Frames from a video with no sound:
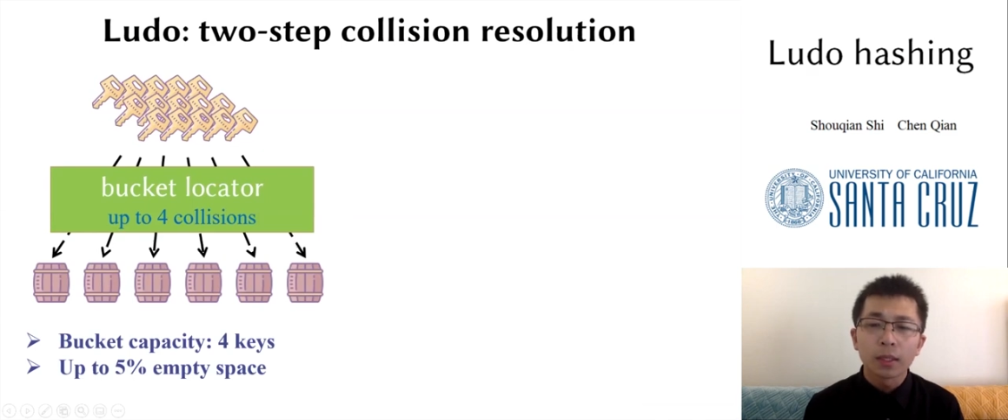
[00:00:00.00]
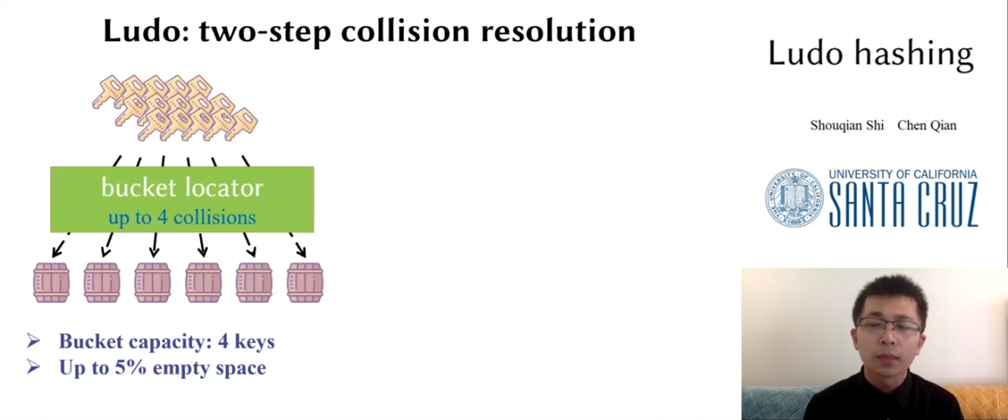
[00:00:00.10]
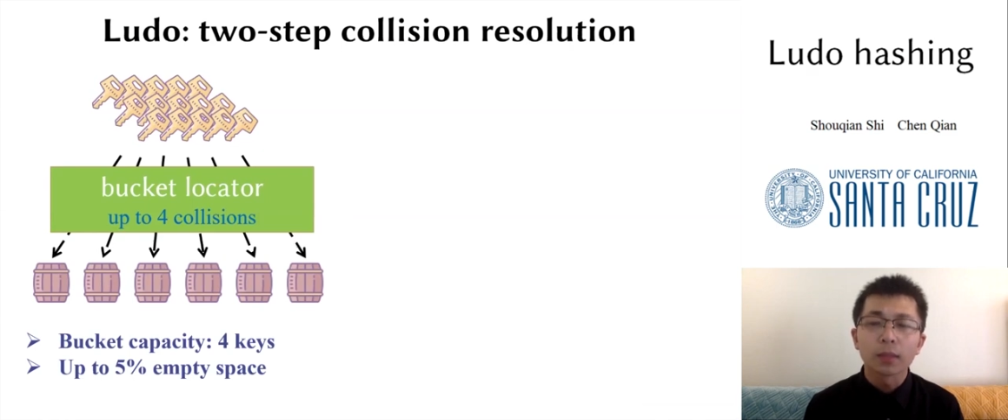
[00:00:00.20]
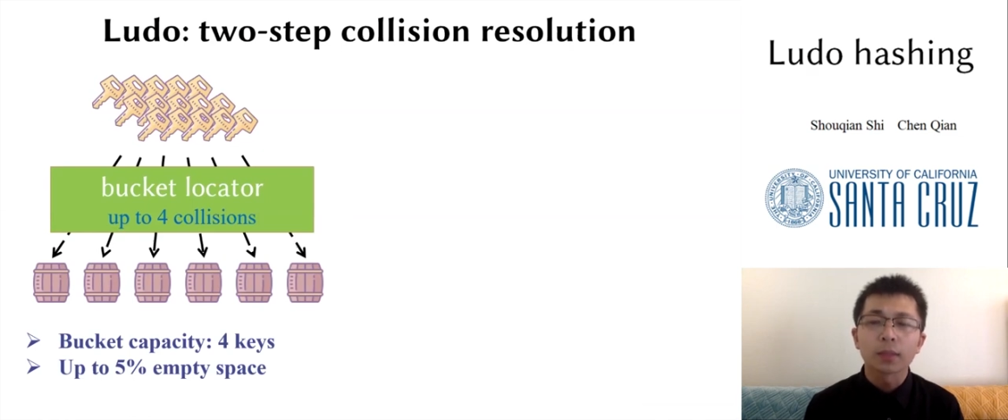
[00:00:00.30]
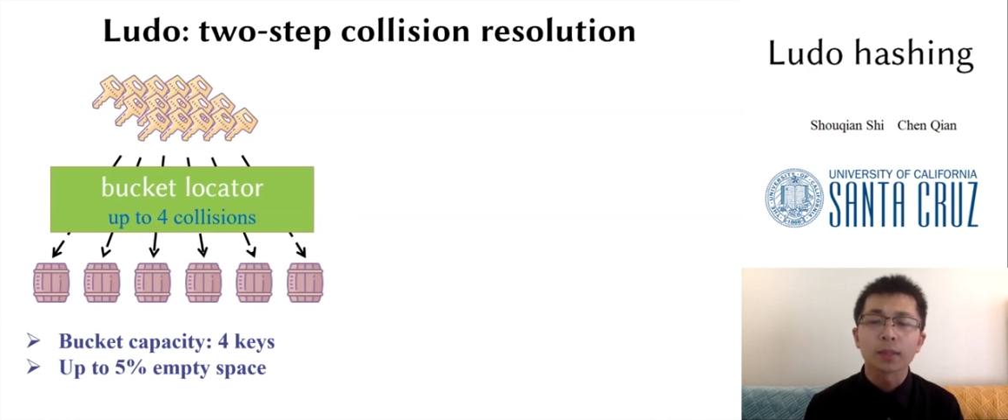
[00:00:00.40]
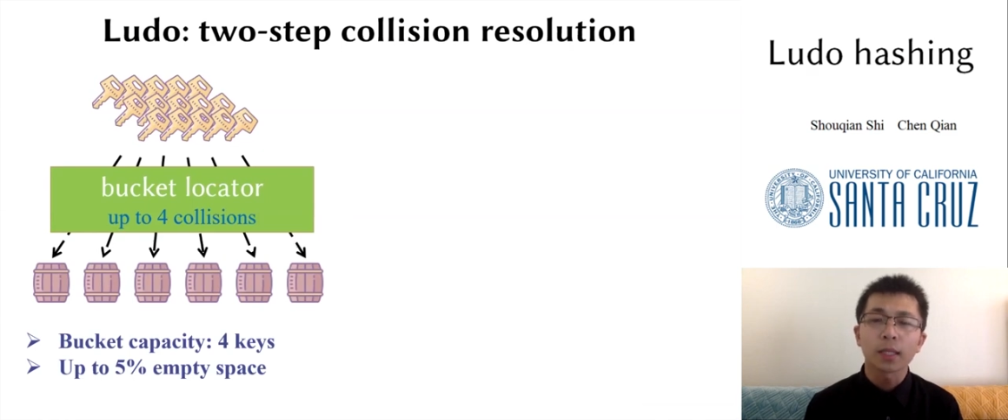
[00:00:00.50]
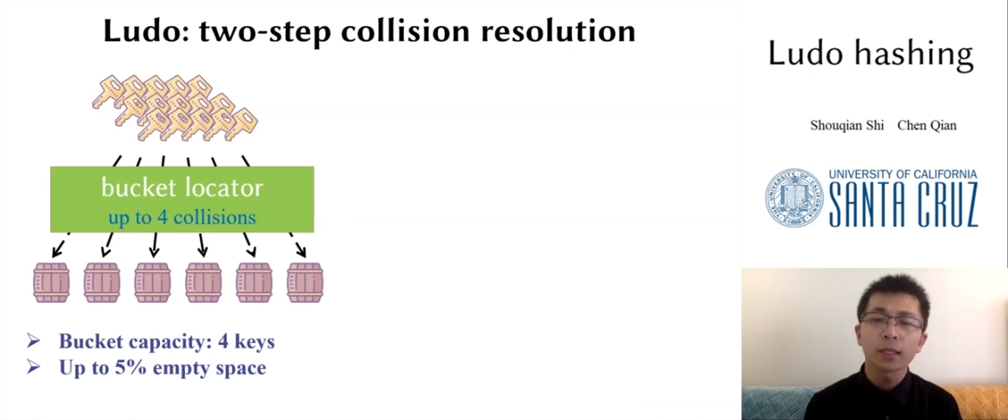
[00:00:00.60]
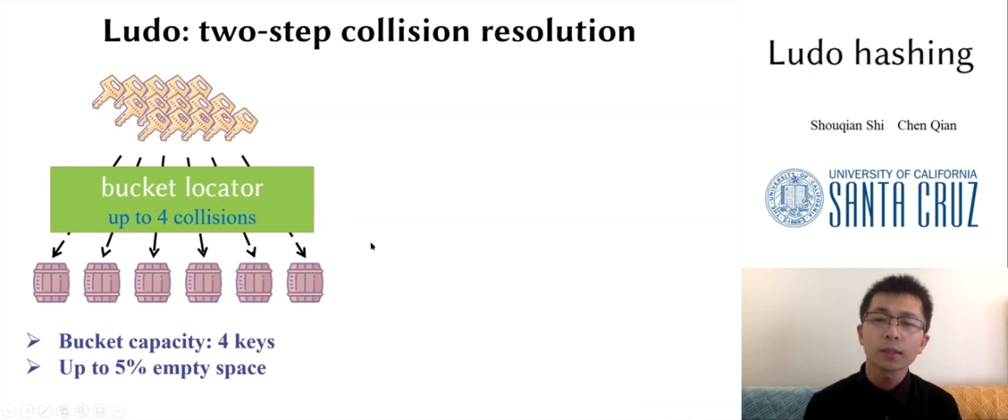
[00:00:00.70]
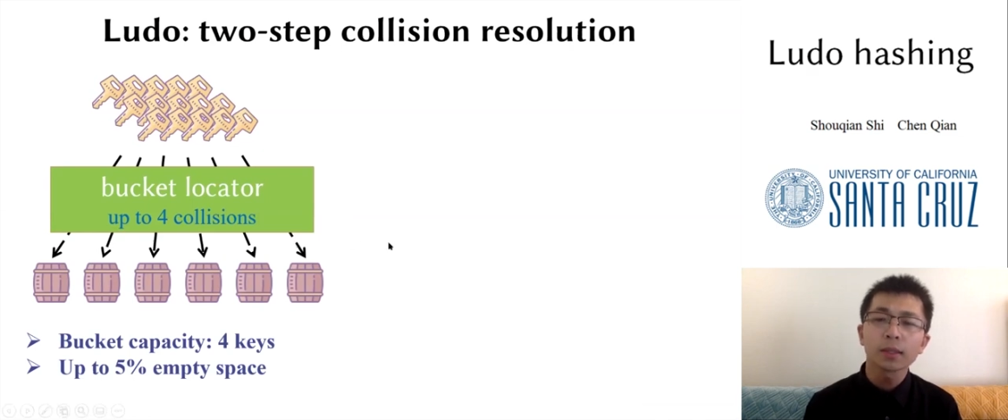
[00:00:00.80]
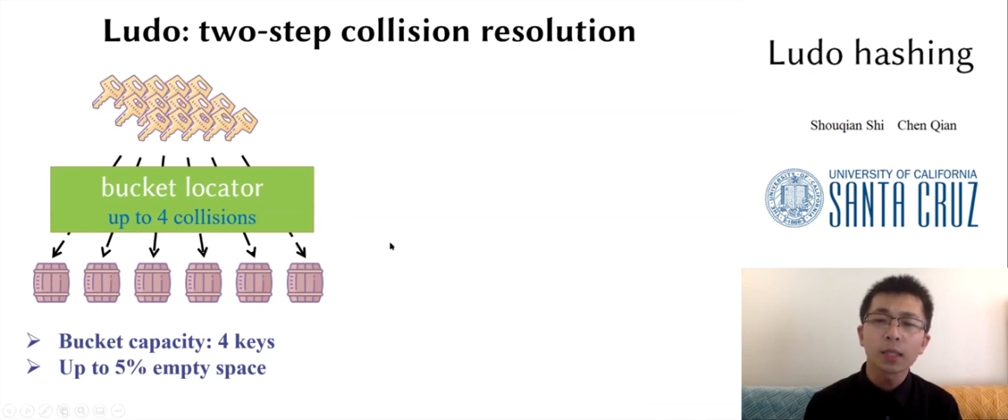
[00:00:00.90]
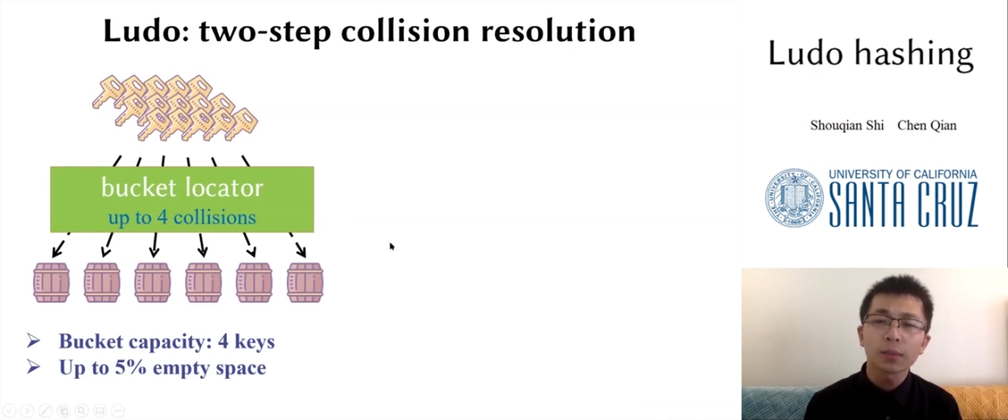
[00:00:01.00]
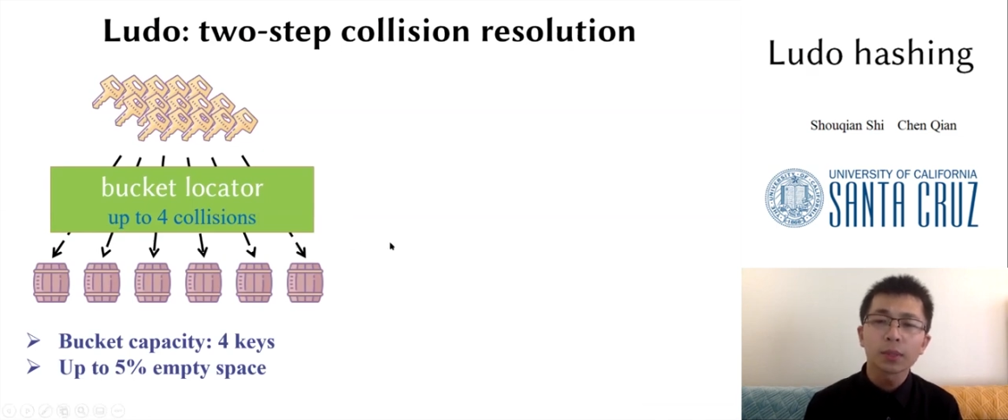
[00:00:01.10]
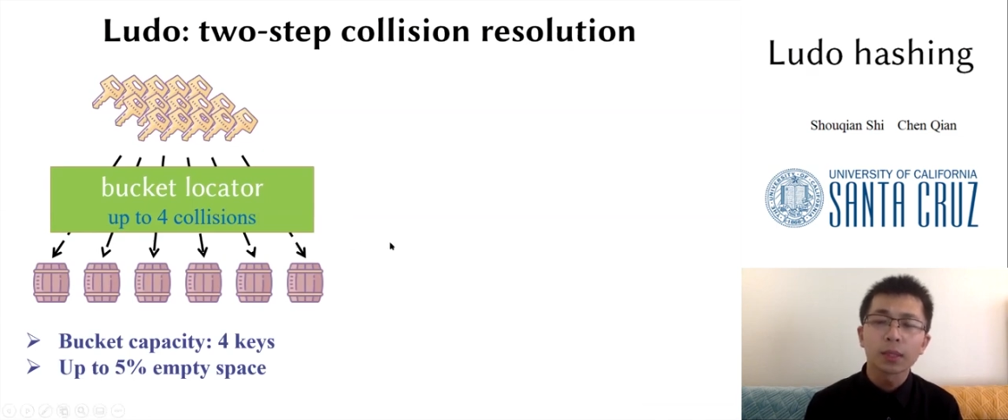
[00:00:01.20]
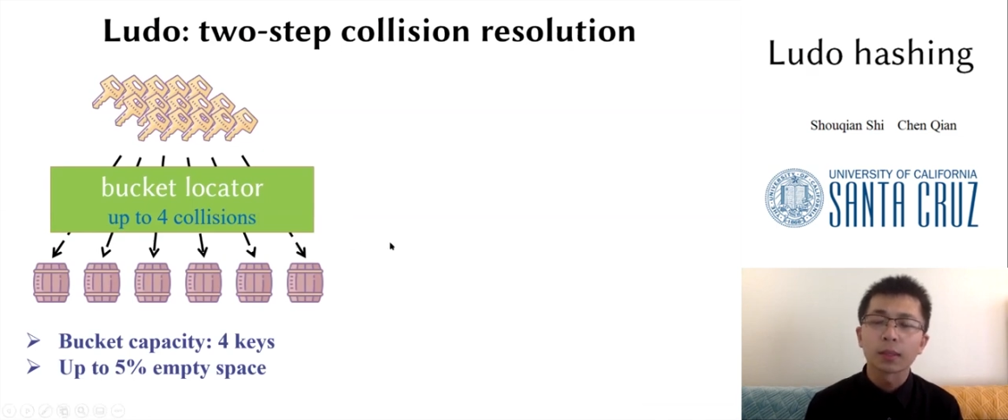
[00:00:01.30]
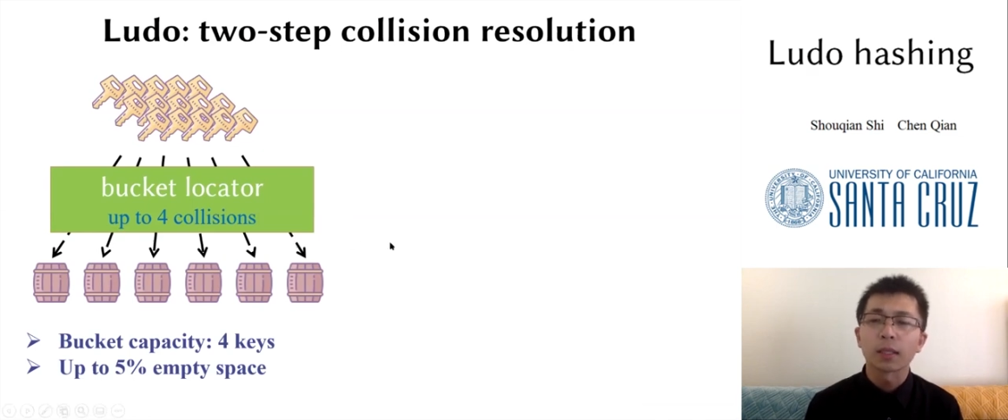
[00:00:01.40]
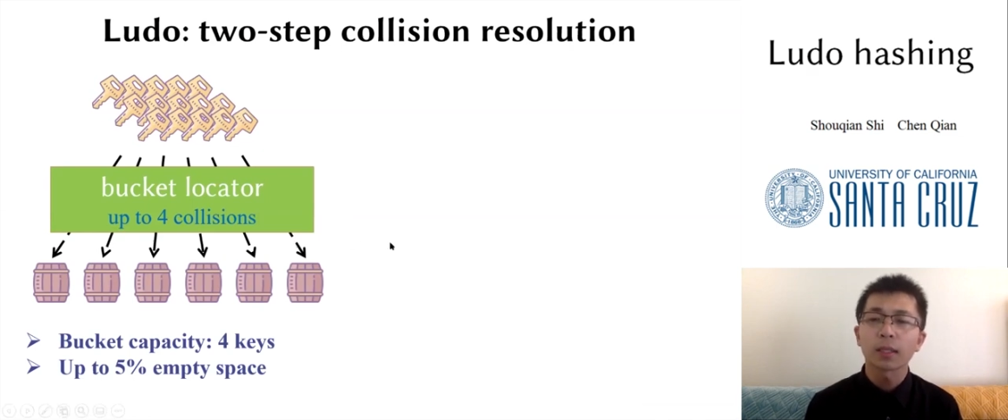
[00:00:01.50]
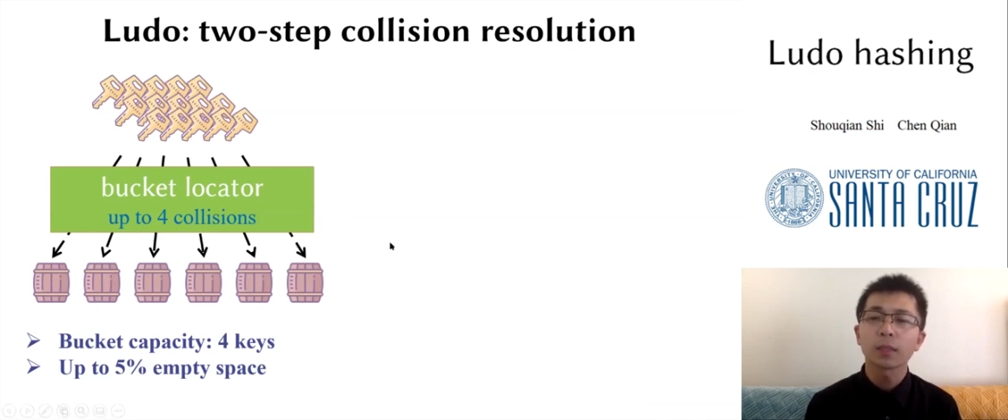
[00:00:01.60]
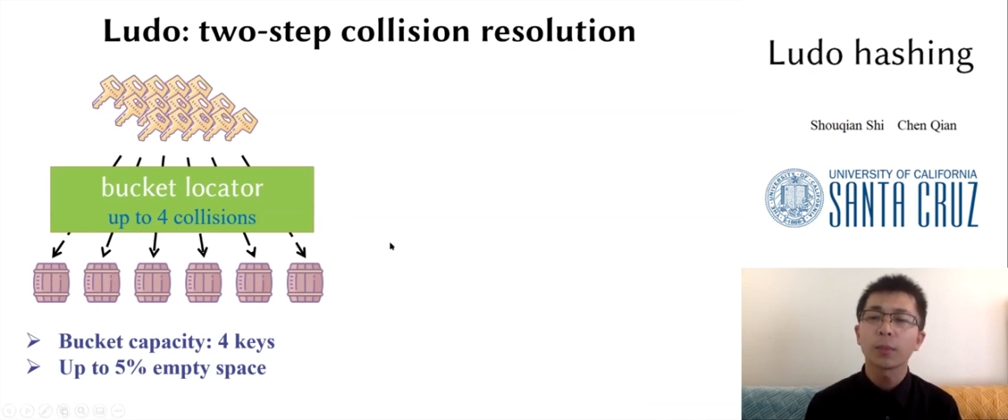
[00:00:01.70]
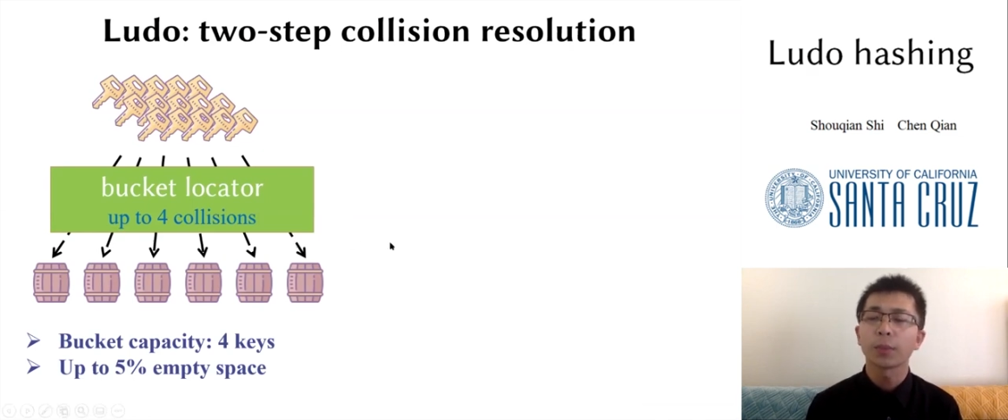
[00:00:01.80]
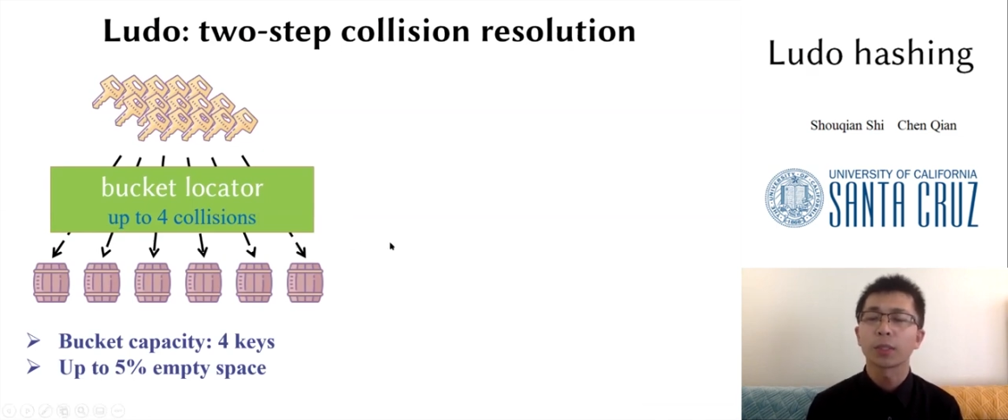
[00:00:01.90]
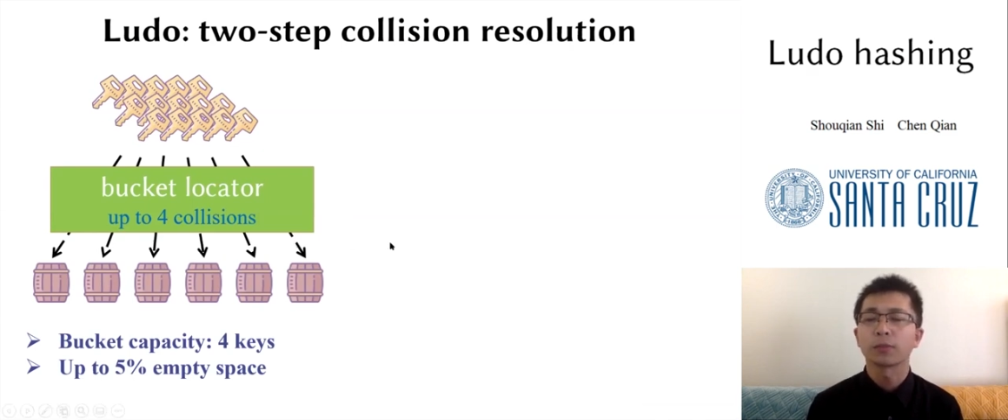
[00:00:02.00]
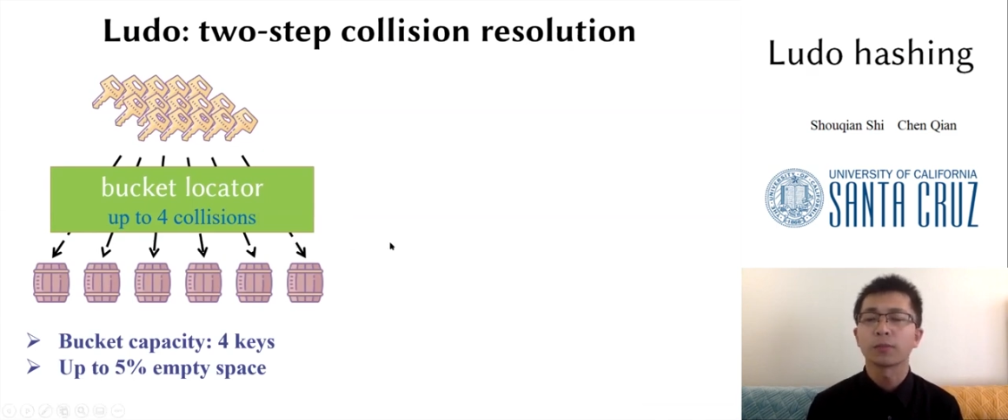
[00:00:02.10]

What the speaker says: In the second step, another mapping is